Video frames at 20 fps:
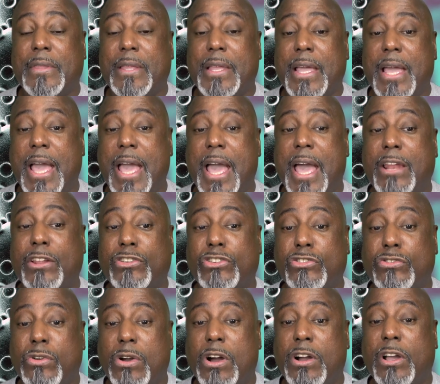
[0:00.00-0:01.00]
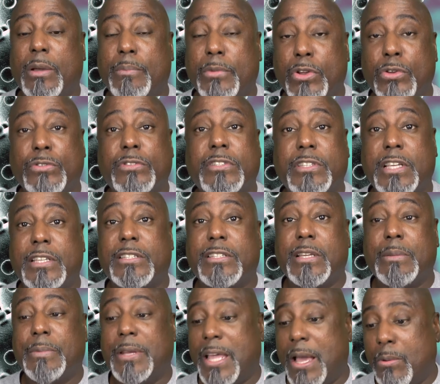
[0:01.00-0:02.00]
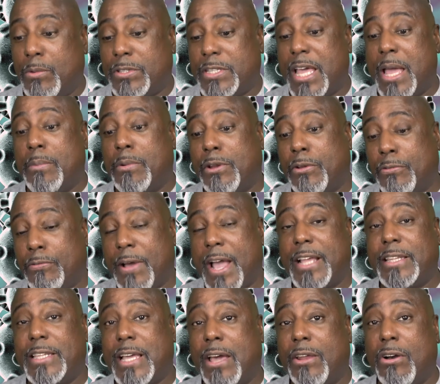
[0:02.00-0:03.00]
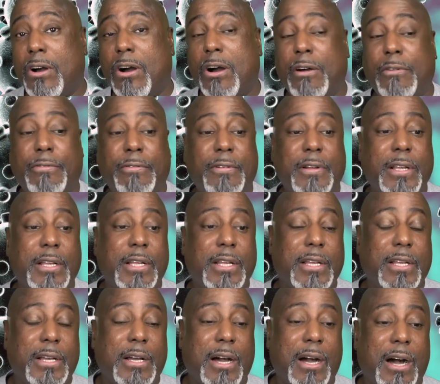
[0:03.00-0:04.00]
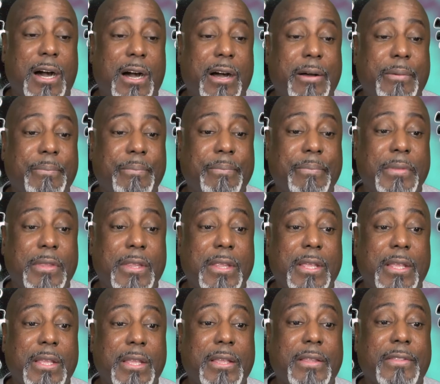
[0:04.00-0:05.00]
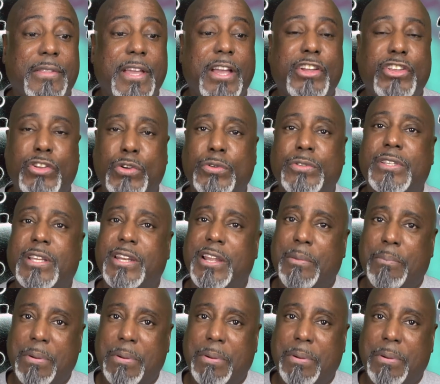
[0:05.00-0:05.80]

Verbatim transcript: had a strong immune system that was able to fight that off, um, they're using their